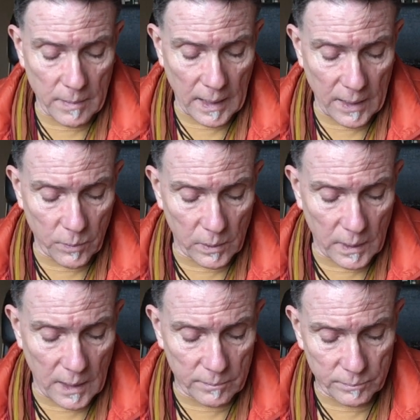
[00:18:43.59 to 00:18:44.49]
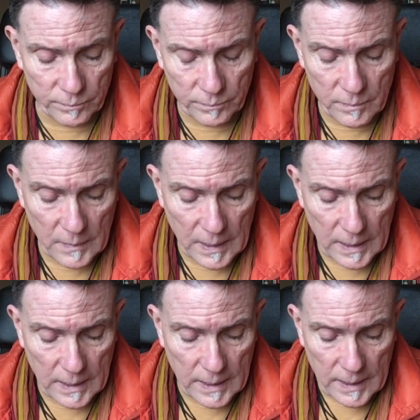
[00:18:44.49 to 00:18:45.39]
I'm
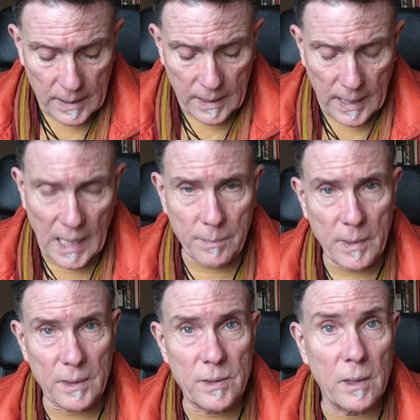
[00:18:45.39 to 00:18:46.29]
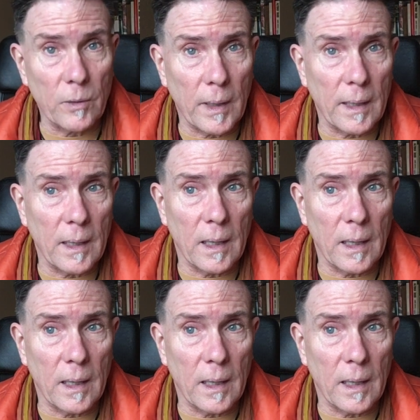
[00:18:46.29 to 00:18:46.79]
considering